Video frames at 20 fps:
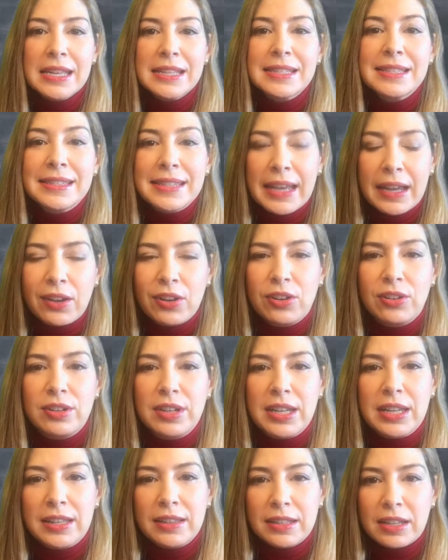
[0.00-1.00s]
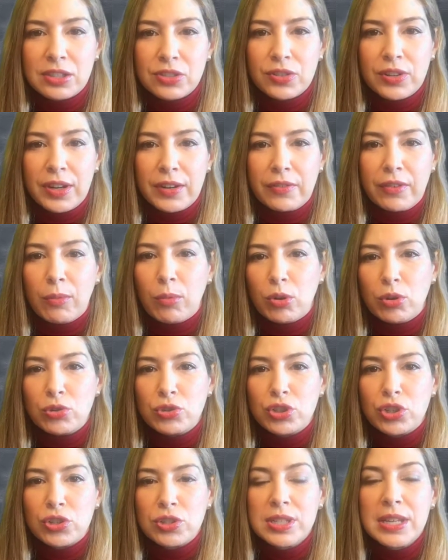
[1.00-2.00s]
second Industrial
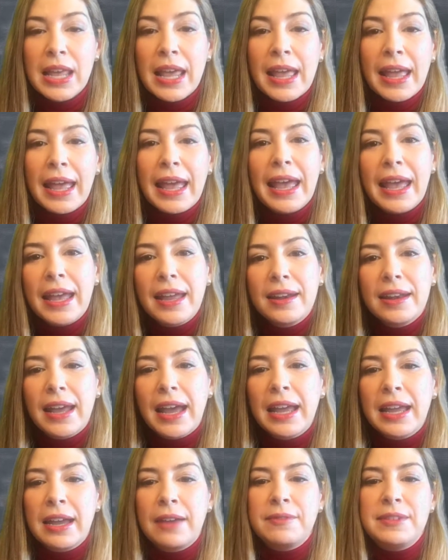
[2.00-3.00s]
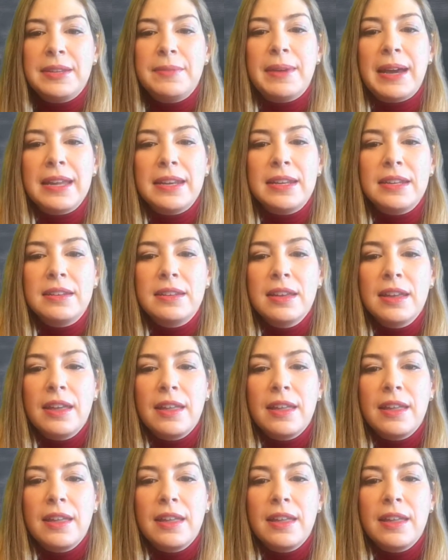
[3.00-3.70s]
Revolutions. And I have divided